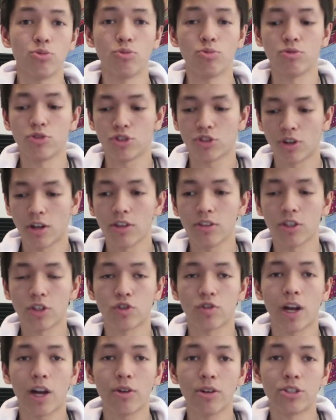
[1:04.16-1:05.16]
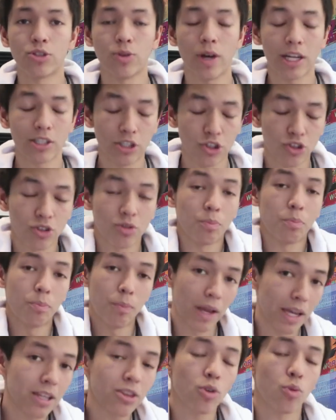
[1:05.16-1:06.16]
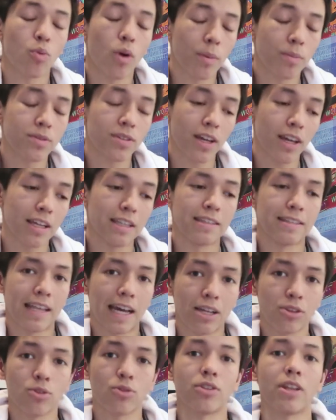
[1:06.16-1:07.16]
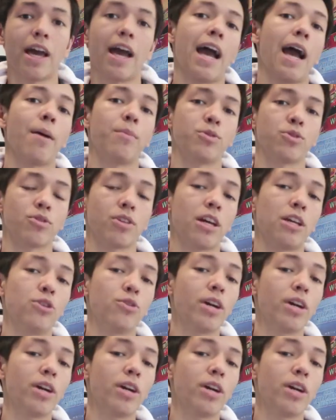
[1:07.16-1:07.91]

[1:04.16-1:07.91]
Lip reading: to start the trial is to actually just make the website and download the apps, okay?